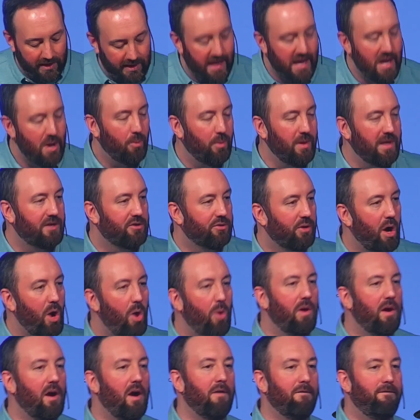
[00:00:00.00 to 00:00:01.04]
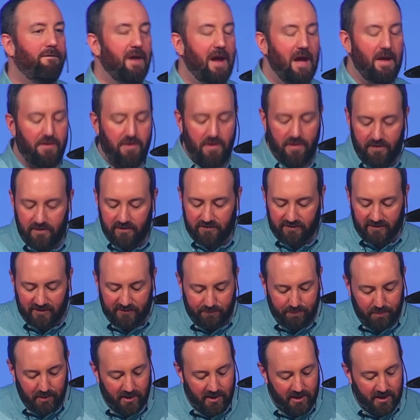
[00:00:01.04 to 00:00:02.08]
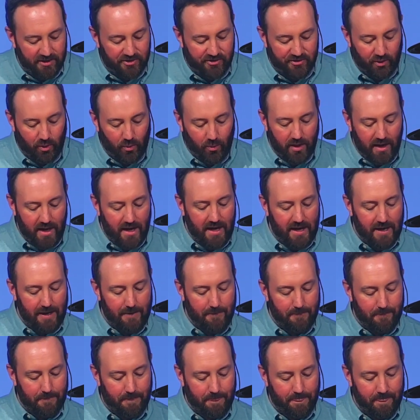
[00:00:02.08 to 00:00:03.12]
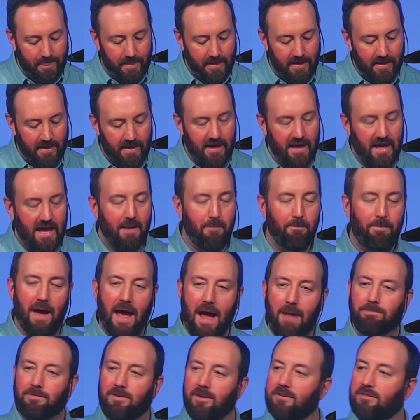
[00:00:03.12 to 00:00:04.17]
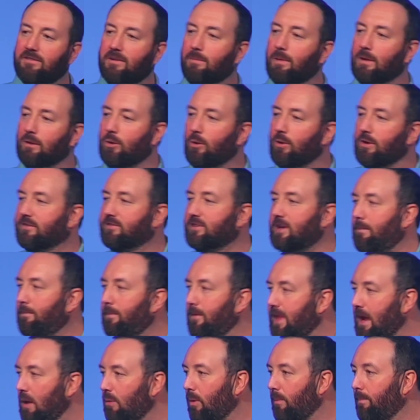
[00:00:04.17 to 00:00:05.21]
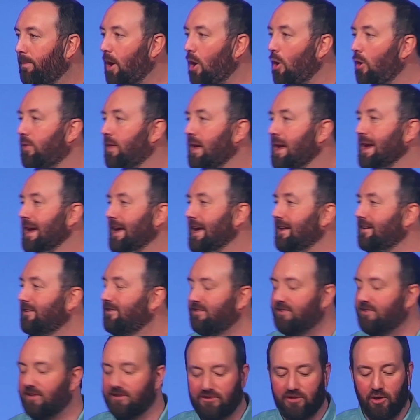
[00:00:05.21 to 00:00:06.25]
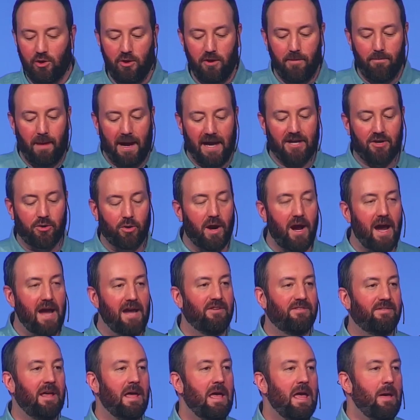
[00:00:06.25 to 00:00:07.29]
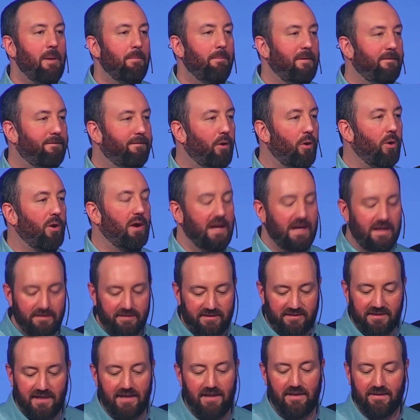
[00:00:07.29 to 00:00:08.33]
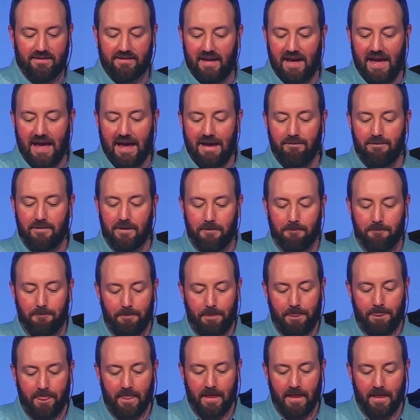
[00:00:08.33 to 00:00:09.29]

and we grow in our faith in this experiential way. And baptism and Lord's Supper, they were both instituted by Christ before he ascended to heaven.